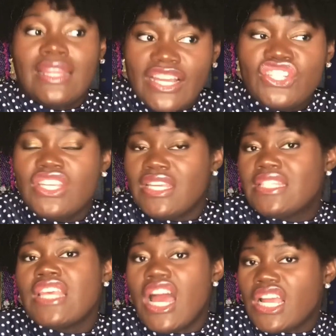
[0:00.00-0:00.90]
Like she
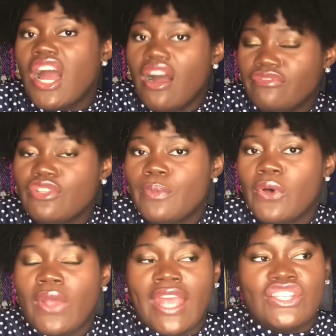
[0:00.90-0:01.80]
gets
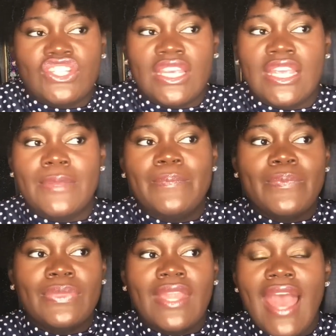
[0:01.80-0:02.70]
uncomfortable and she,
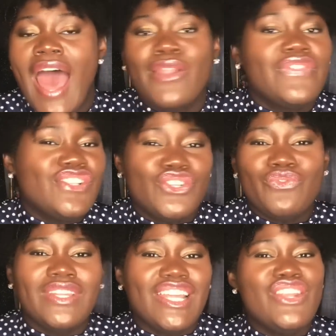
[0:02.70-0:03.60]
I don't think she
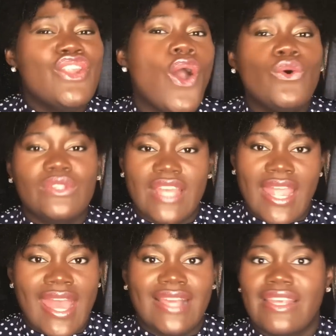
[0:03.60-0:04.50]
really knows
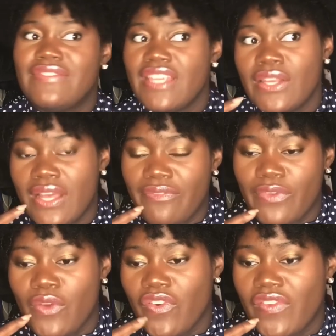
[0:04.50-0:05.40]
that yet because I've seen a
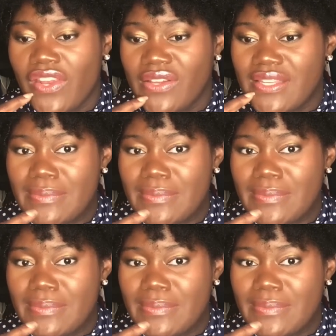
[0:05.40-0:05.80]
few of her videos.